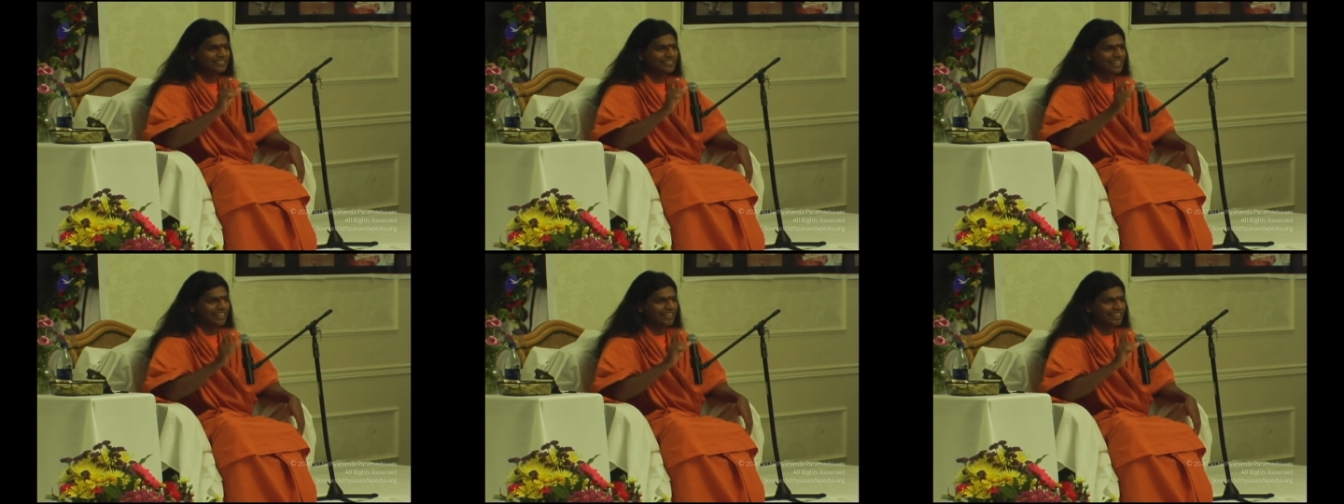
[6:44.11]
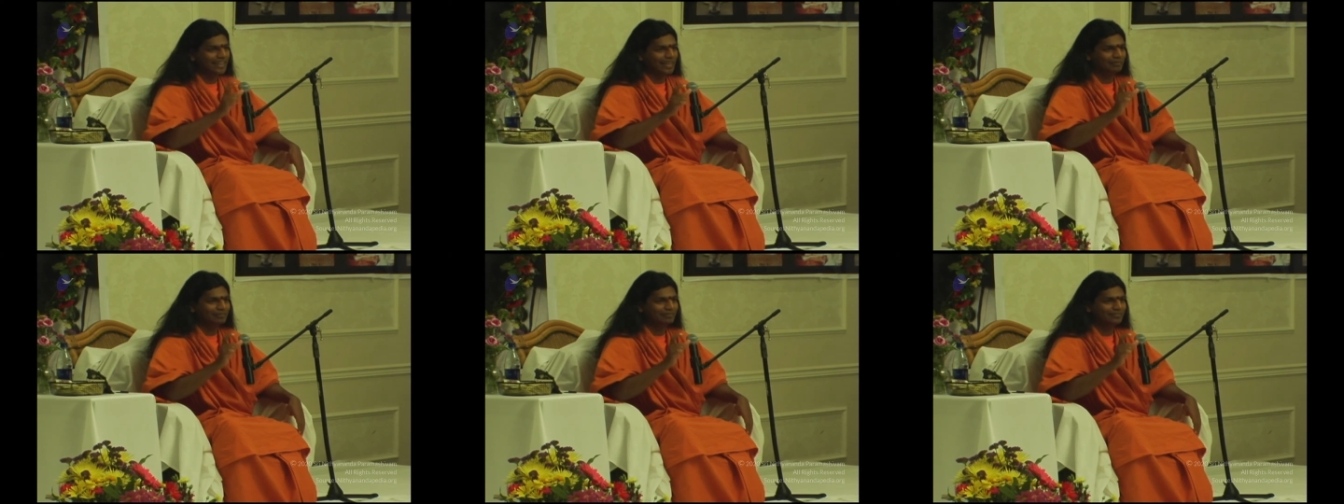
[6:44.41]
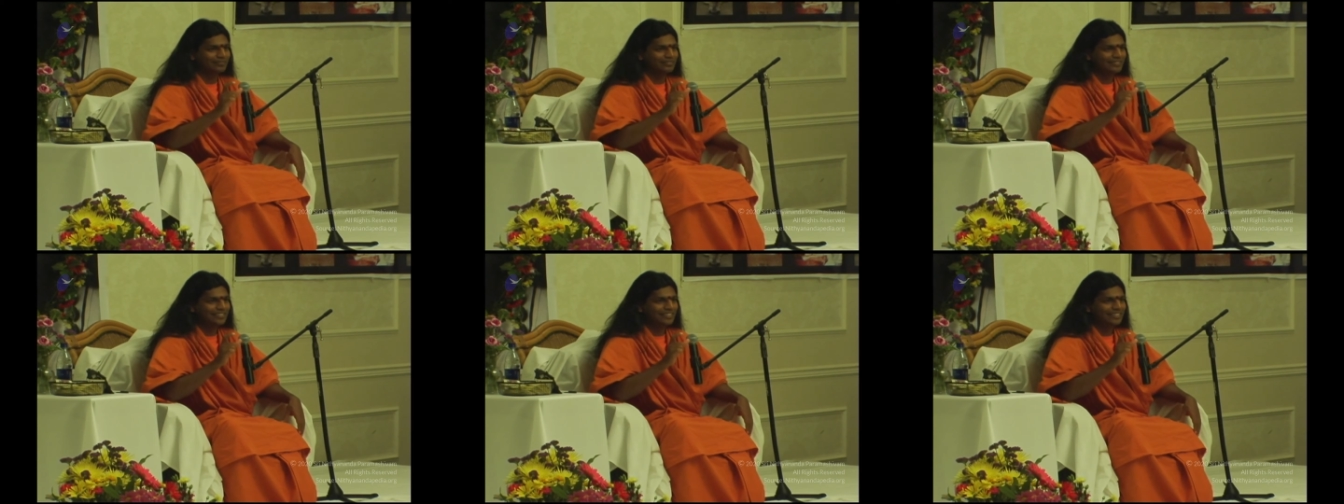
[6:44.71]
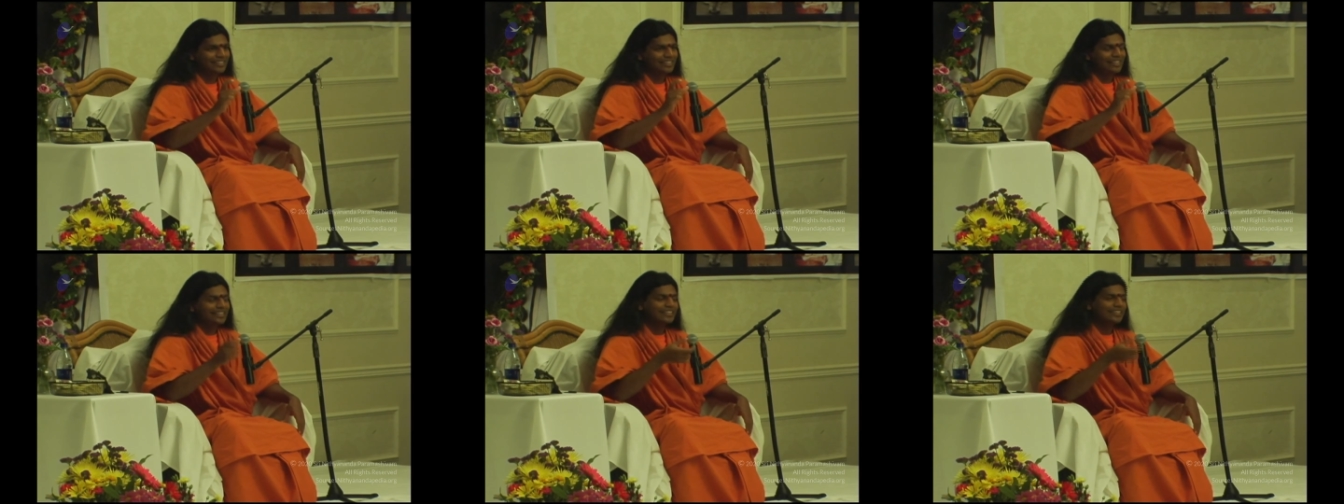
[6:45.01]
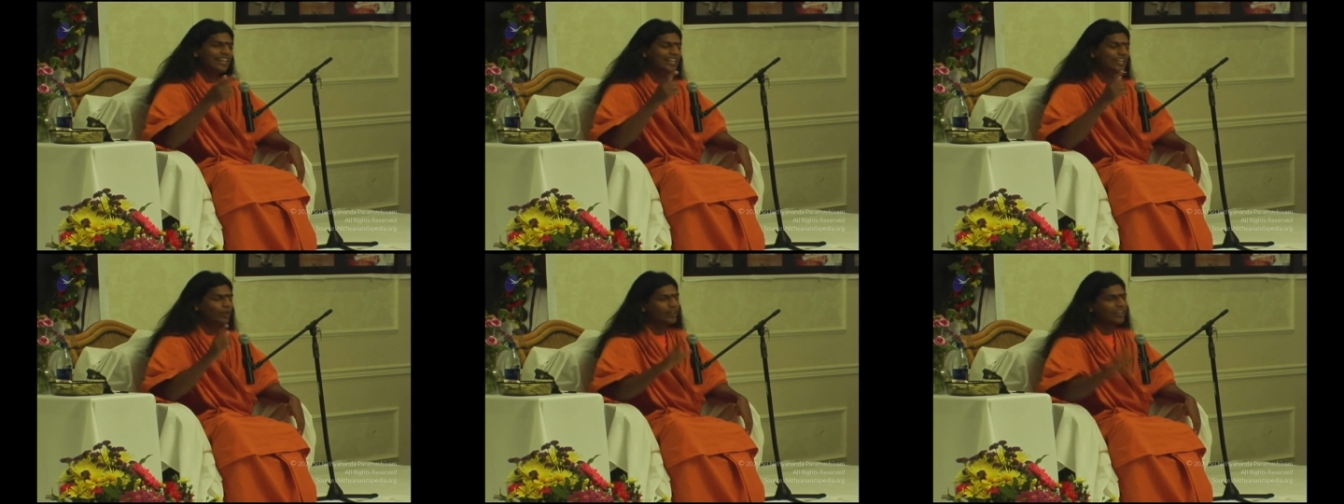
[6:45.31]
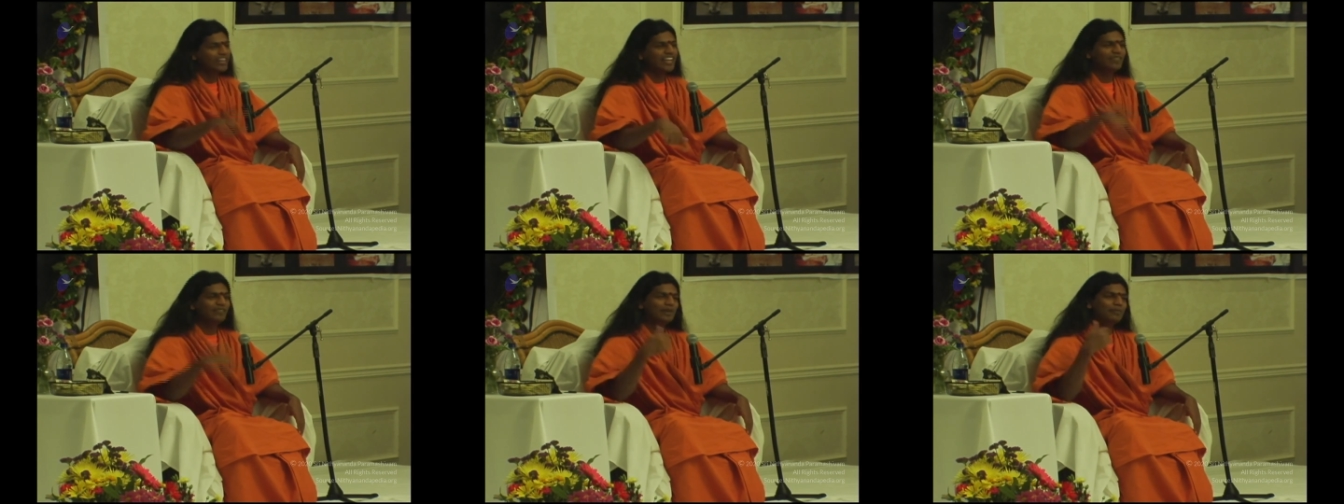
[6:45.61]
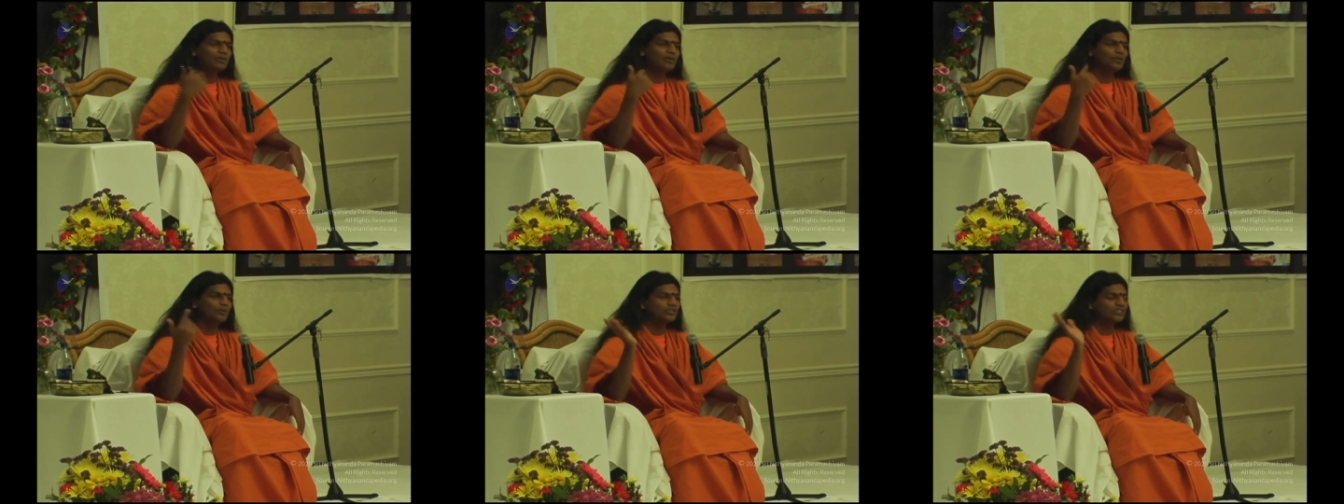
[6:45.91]
their name. Then your name will
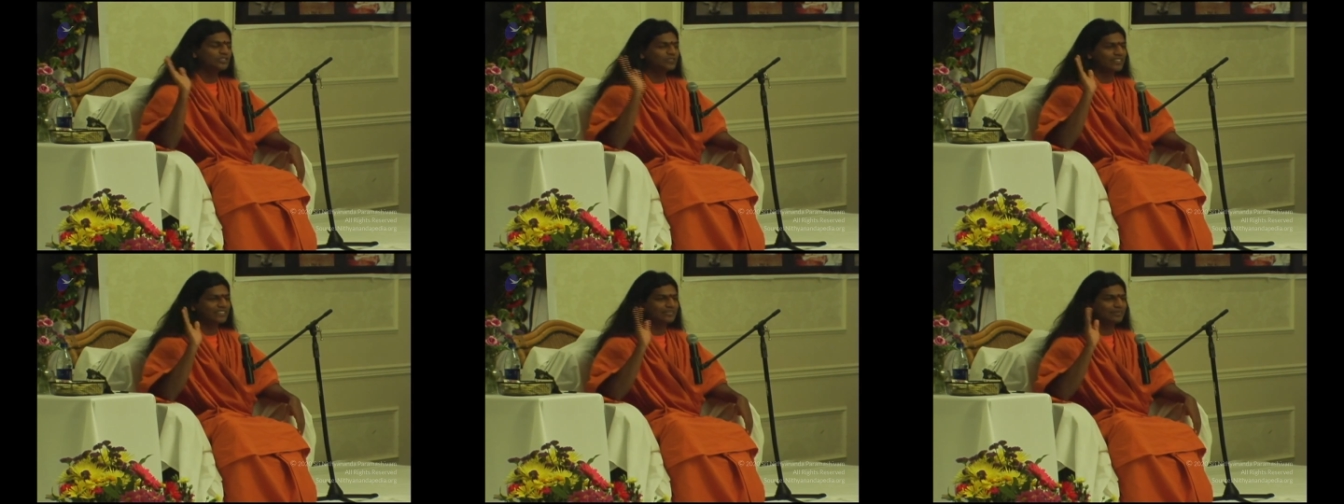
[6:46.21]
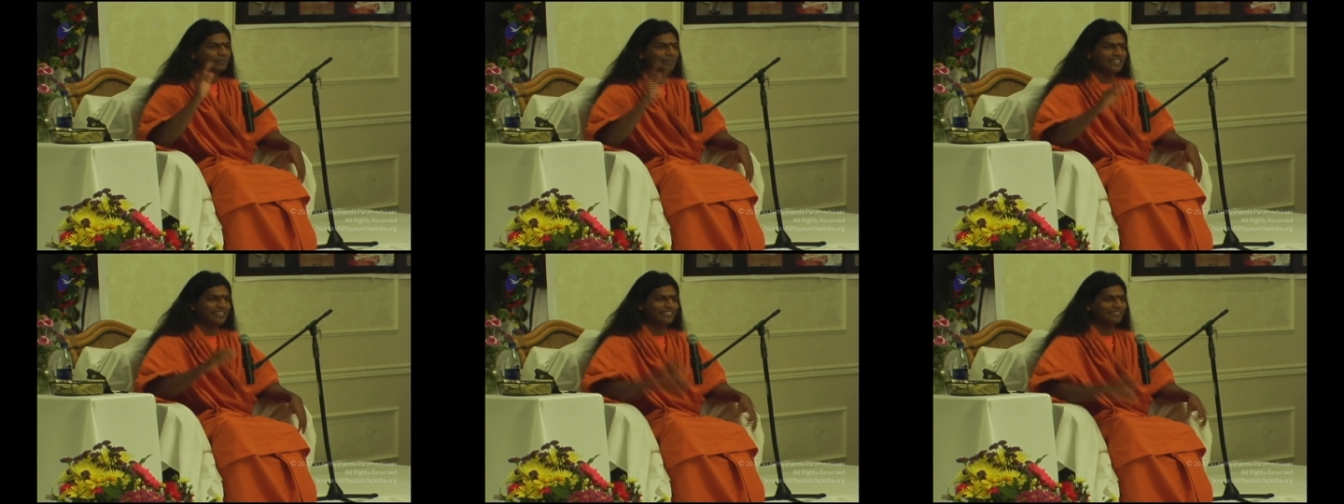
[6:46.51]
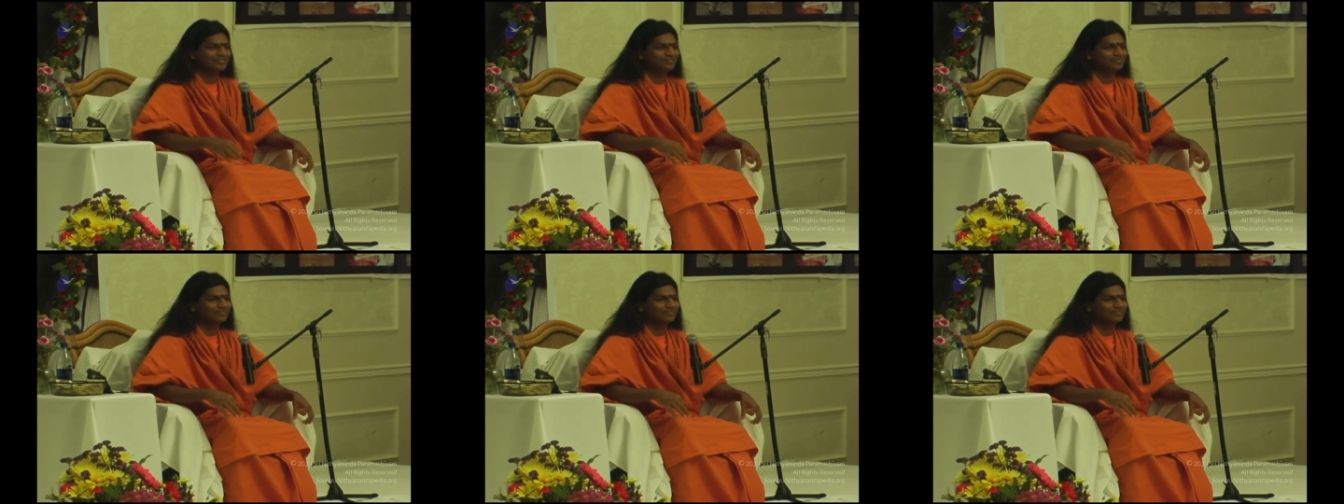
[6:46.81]
be used for somebody.